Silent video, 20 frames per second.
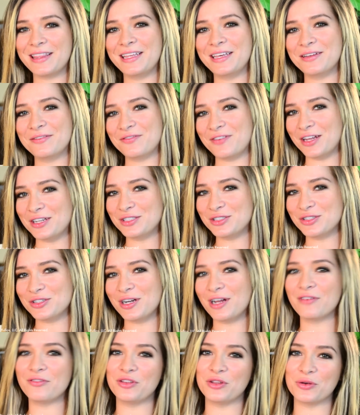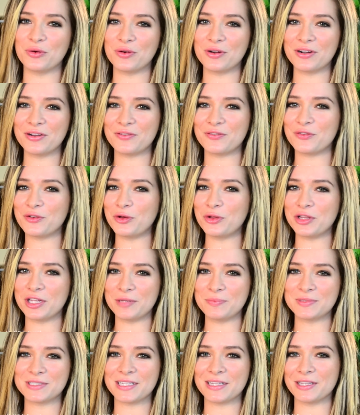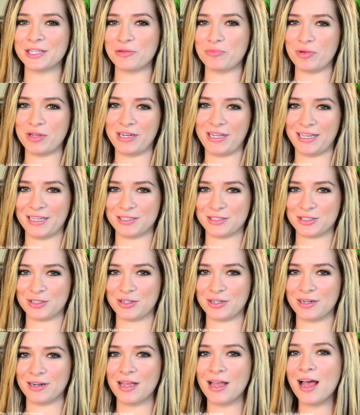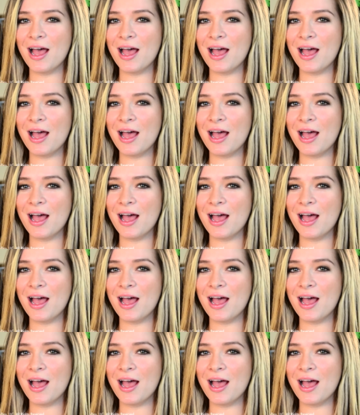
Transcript: the inventor of your Fullips Lip Enhancer,